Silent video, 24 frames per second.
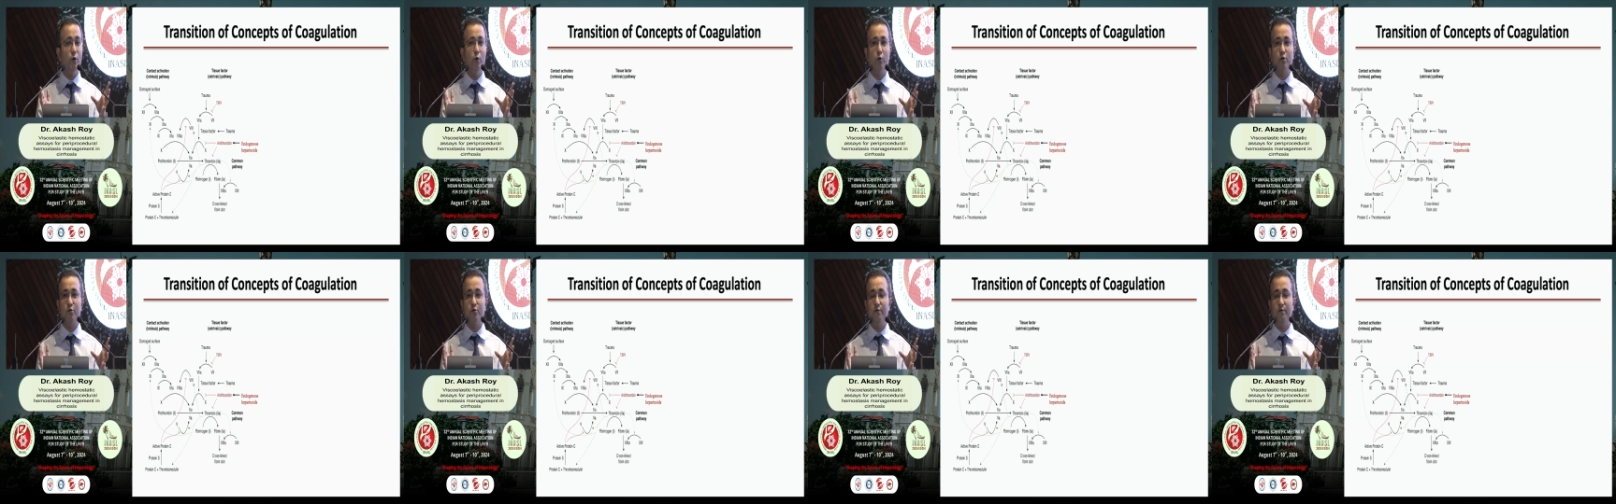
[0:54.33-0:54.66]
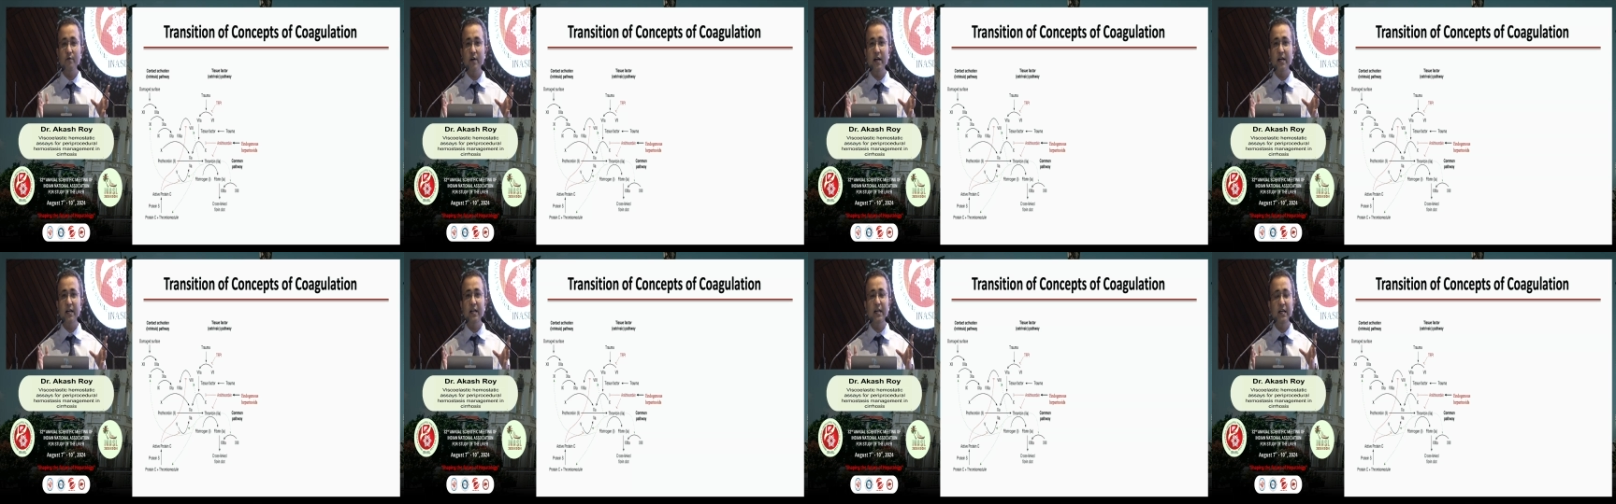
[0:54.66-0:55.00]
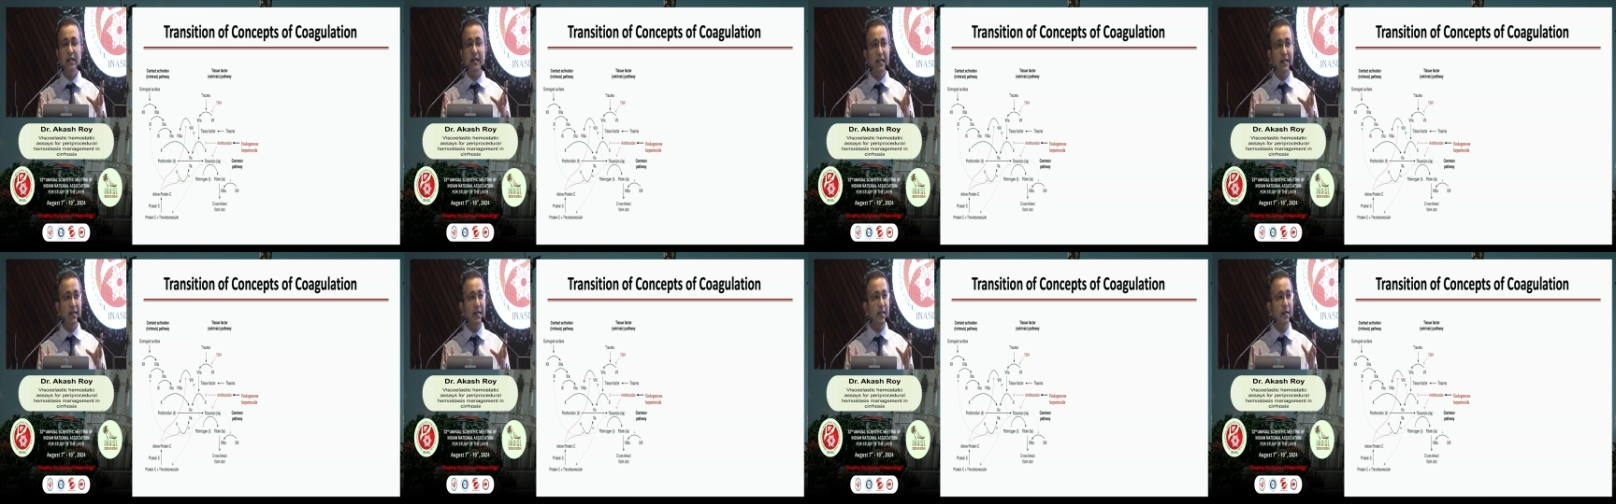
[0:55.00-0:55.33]
very
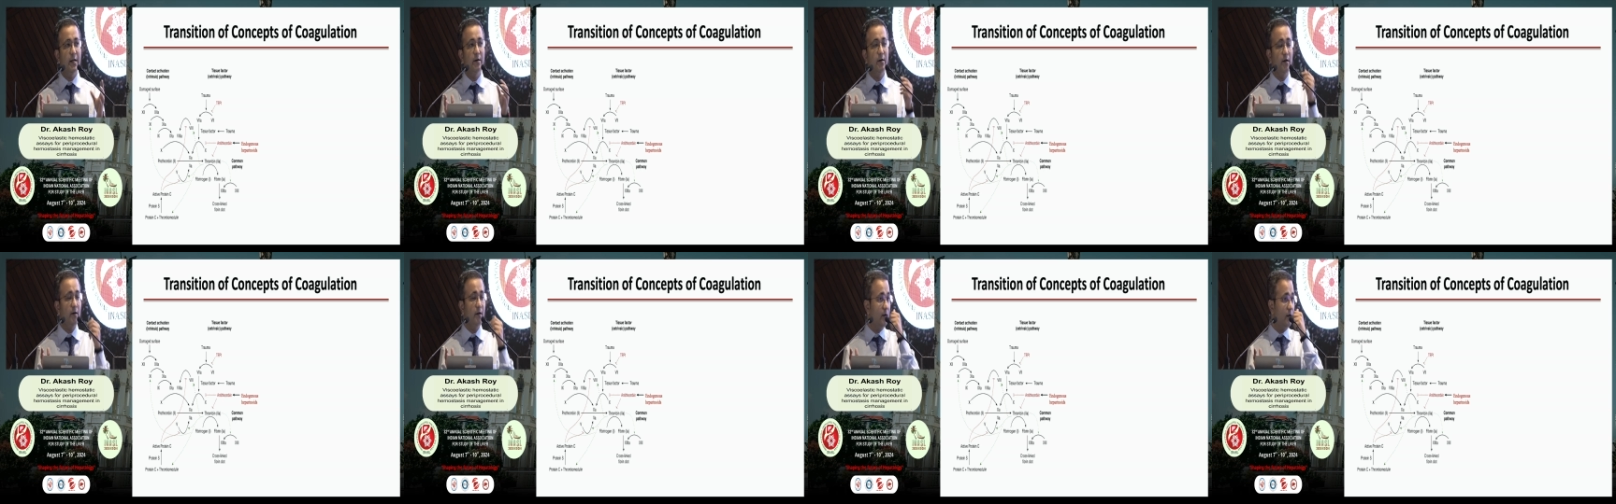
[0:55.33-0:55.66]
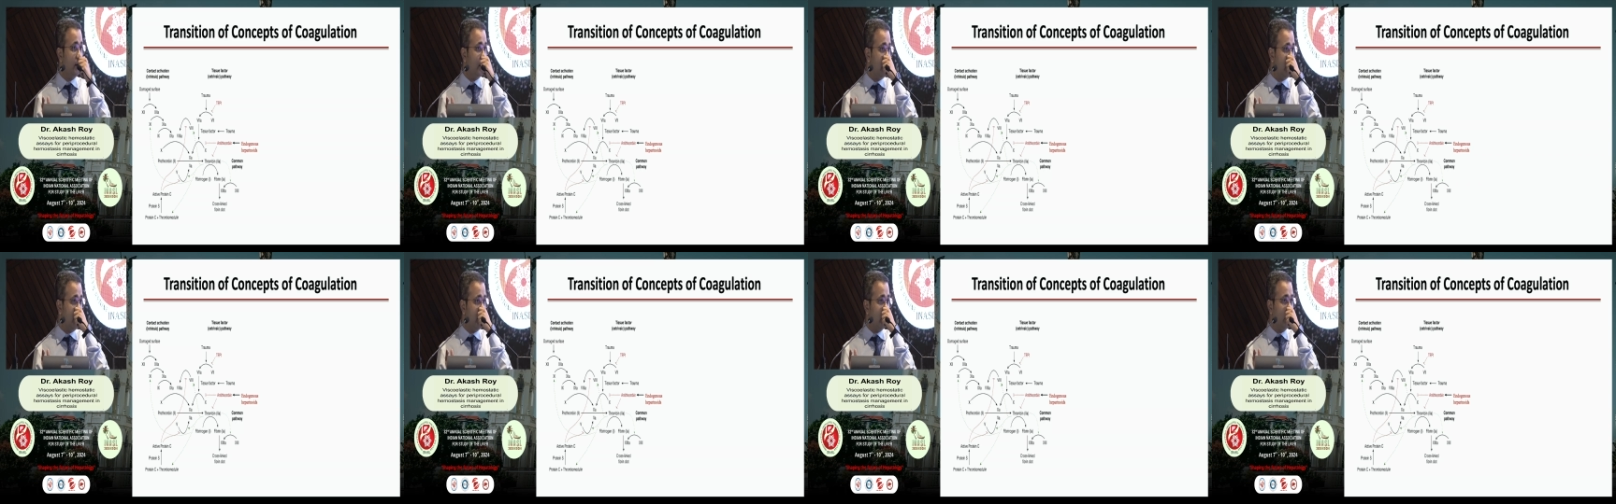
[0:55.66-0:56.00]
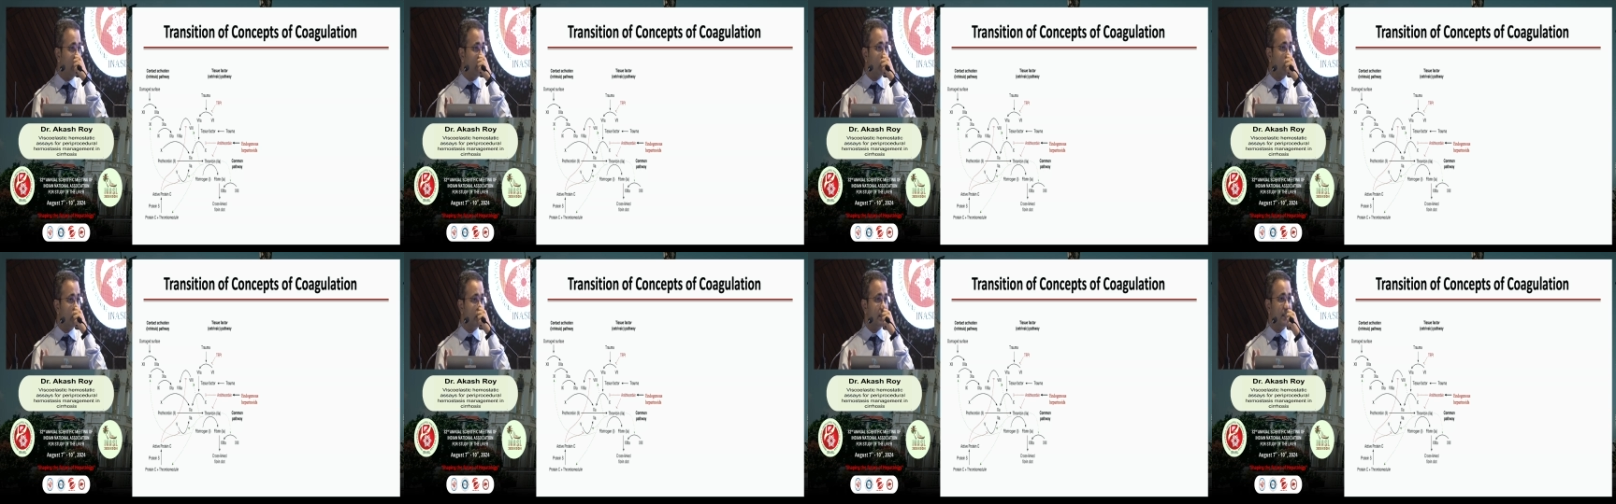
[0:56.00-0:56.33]
linear,
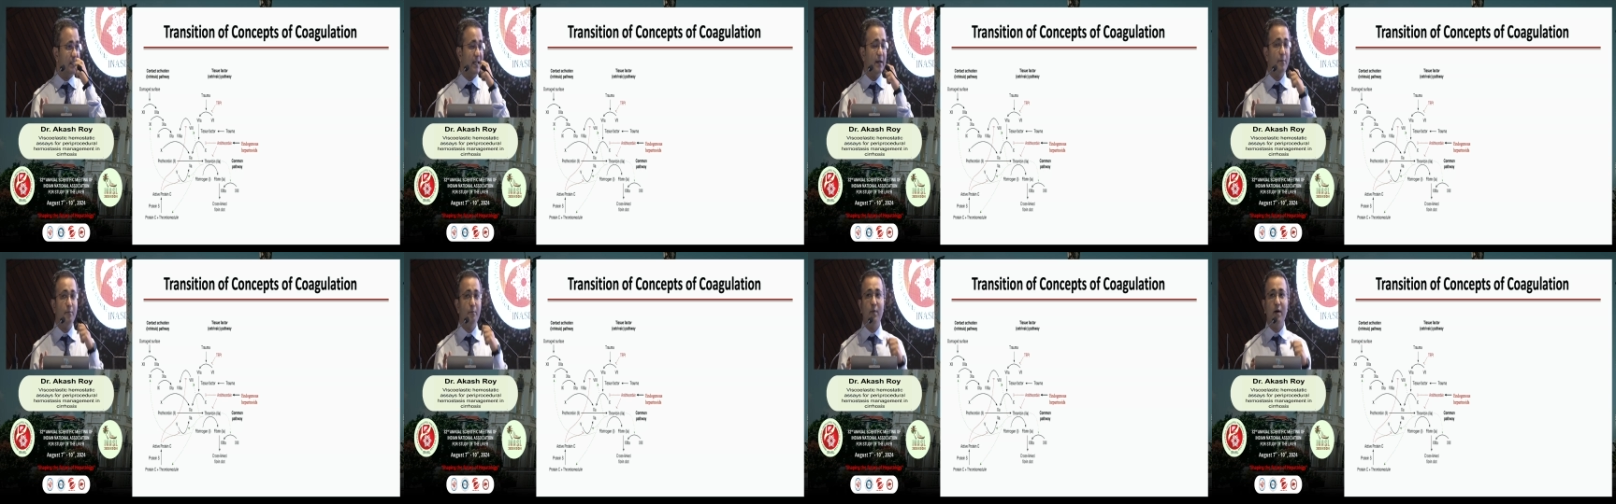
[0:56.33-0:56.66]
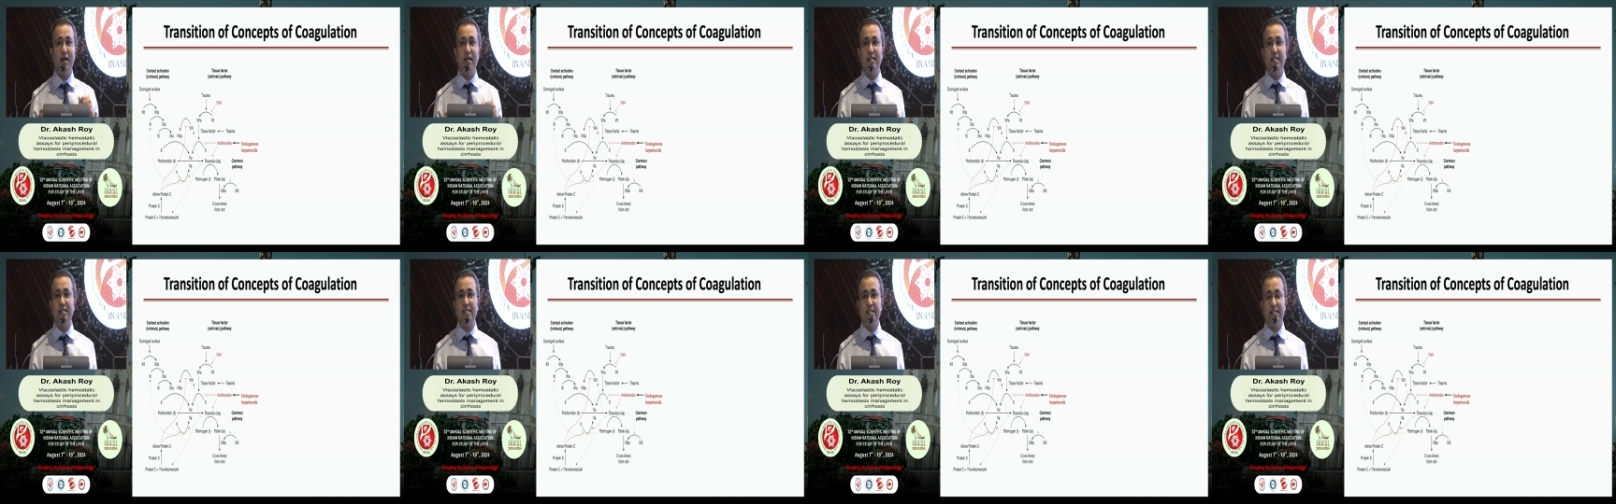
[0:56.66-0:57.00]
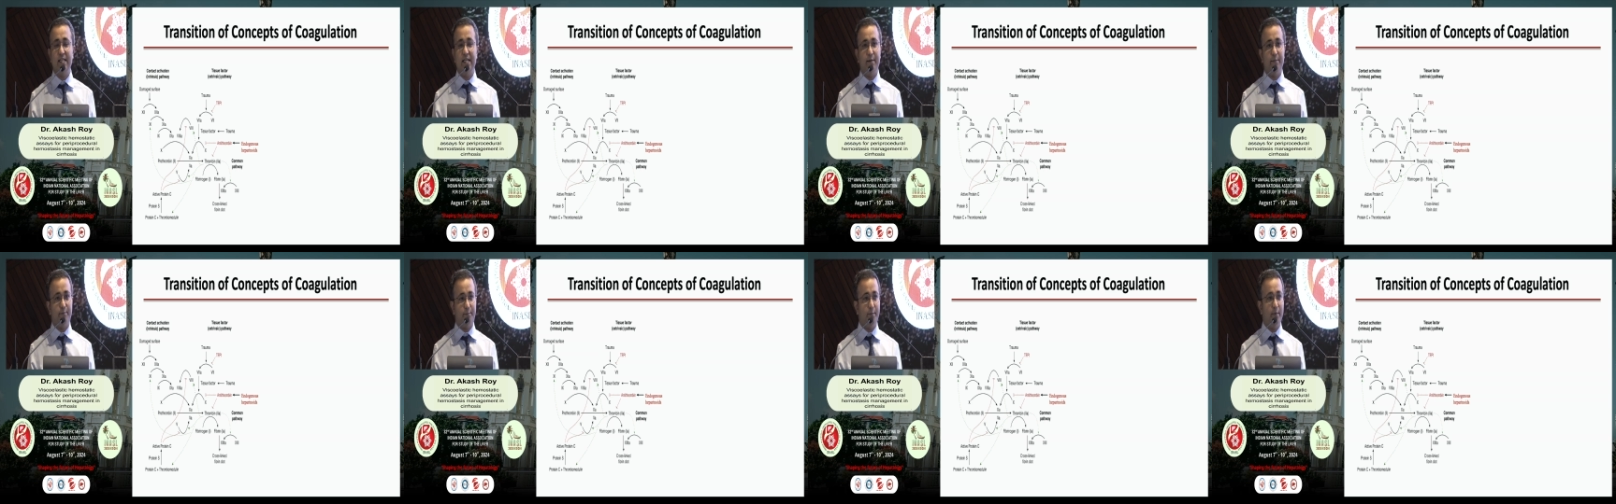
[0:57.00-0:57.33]
goes step by
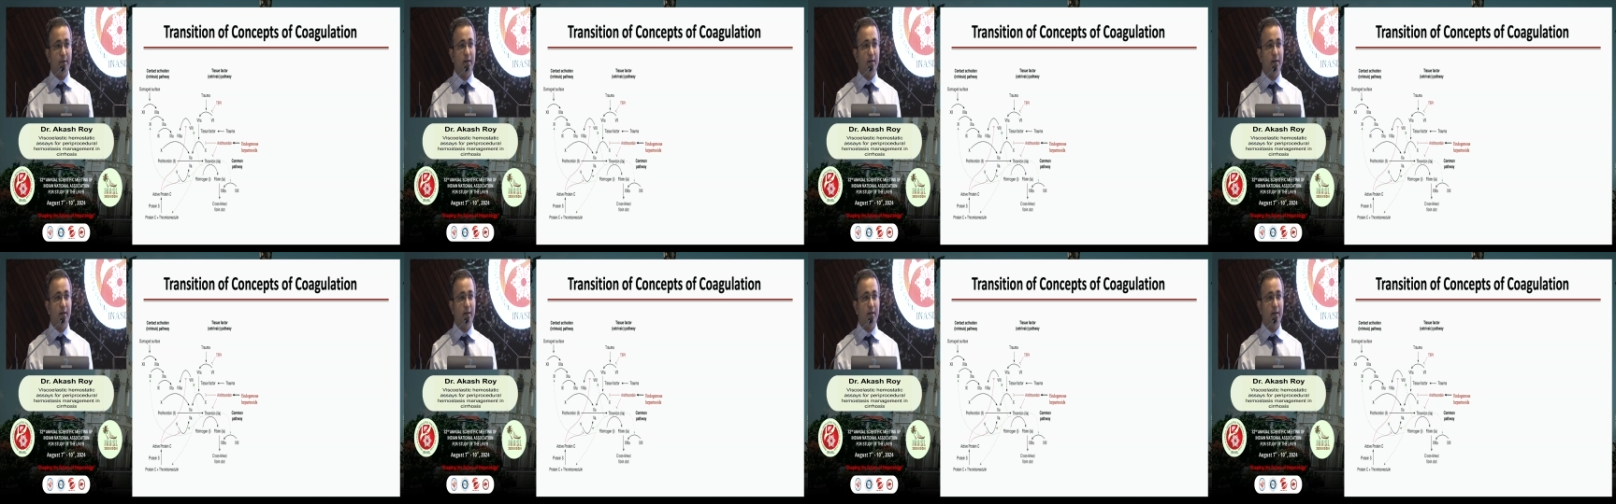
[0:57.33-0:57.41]
step.